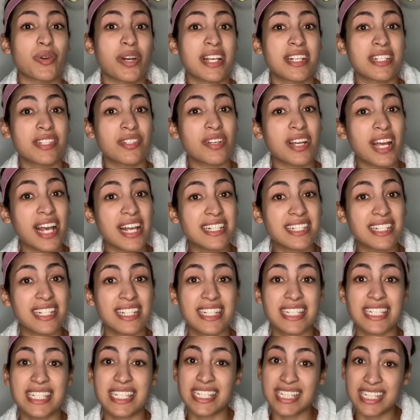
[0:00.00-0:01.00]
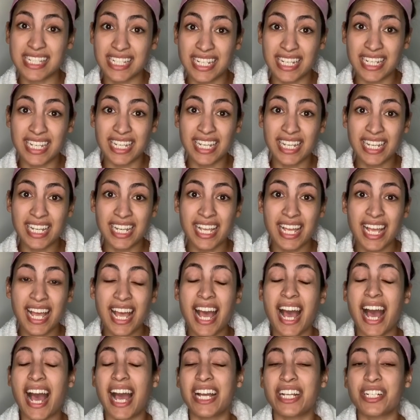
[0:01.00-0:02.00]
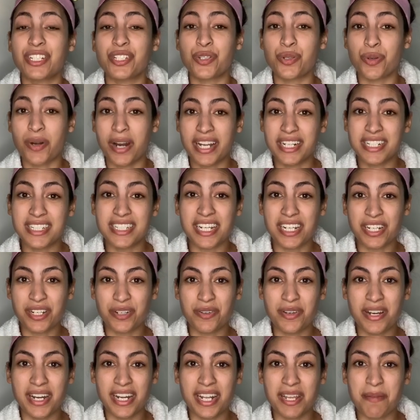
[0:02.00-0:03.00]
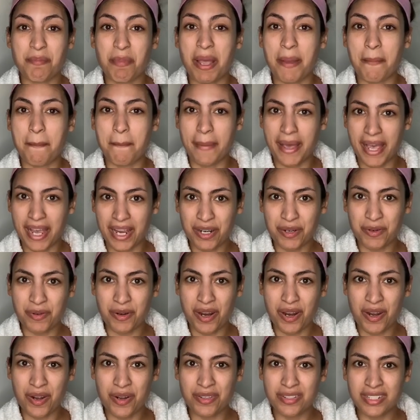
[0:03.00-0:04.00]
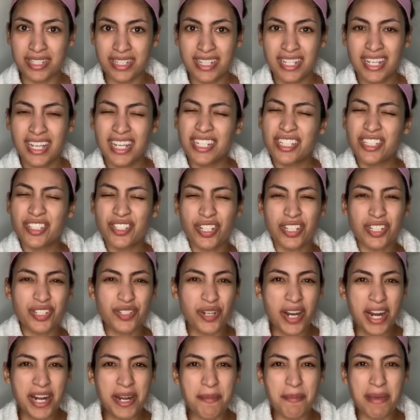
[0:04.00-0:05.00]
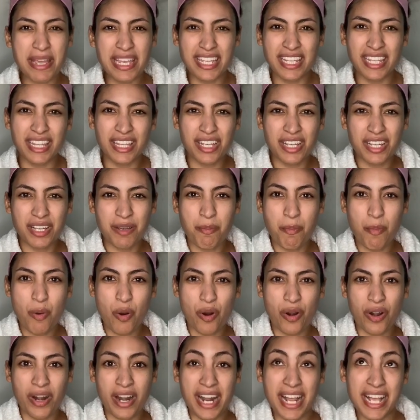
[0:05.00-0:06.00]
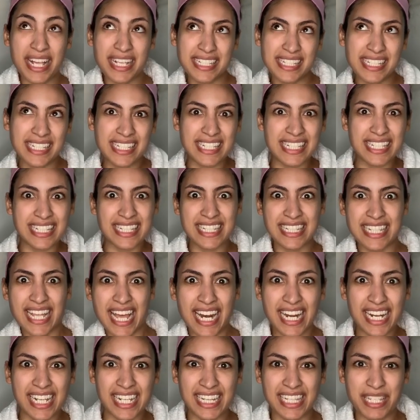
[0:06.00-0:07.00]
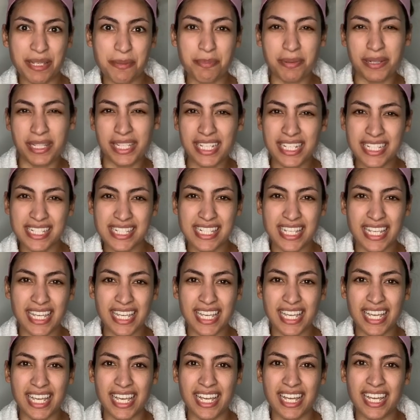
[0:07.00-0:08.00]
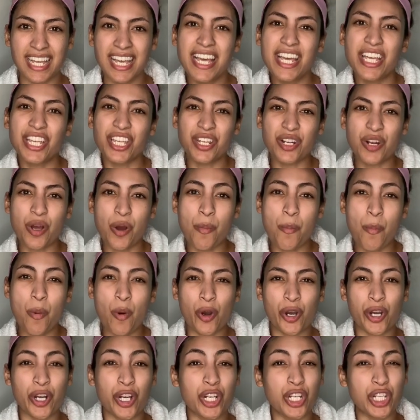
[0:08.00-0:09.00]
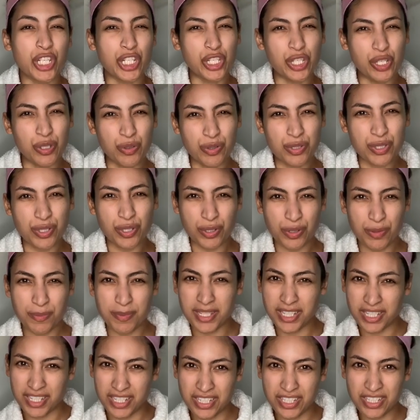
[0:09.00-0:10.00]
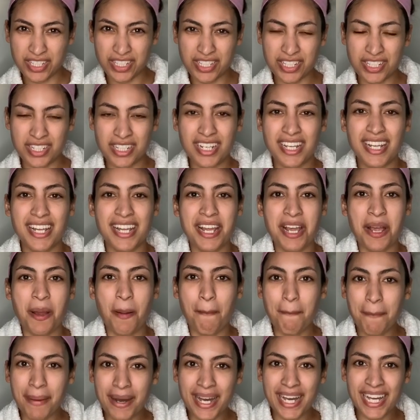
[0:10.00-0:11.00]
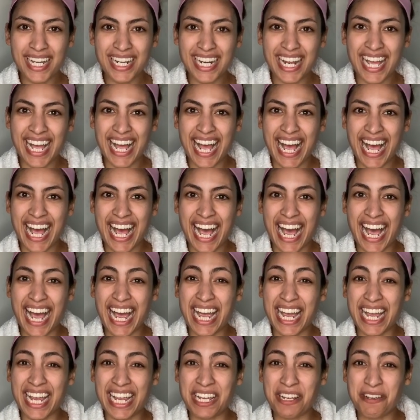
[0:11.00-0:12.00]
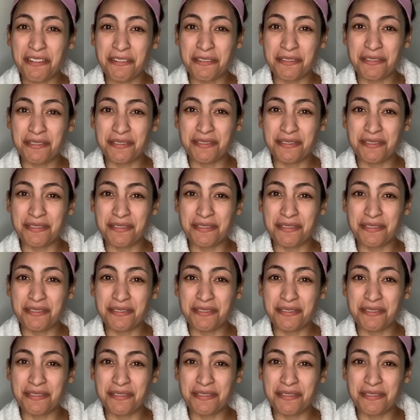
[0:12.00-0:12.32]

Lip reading: as you guys can see, I tried decorating my background to try to make it look more aesthetically pleasing, you know, more YouTube-ish, but I